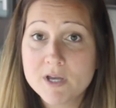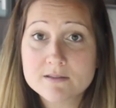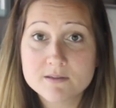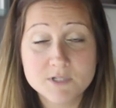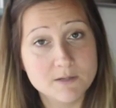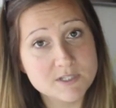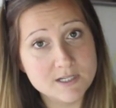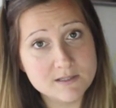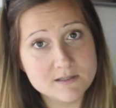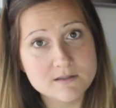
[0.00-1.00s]
but sometimes
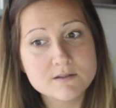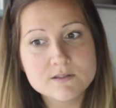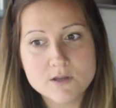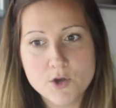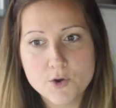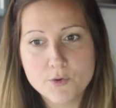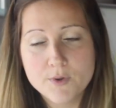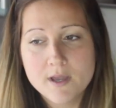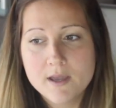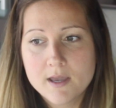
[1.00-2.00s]
it is.
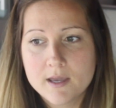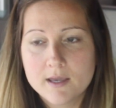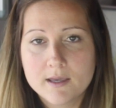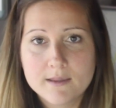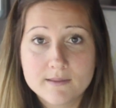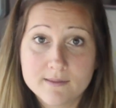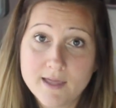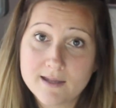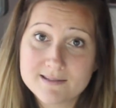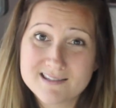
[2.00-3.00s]
So
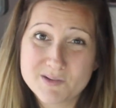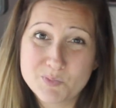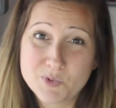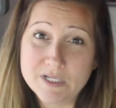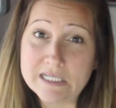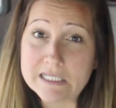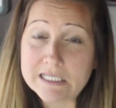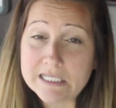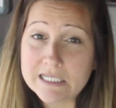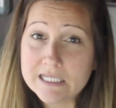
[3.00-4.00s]
that's a
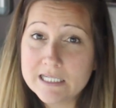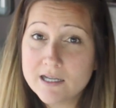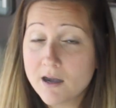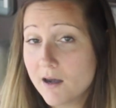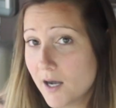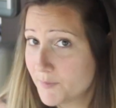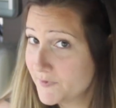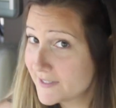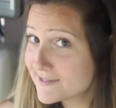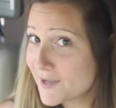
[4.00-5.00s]
pretty
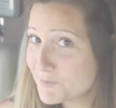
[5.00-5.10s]
obvious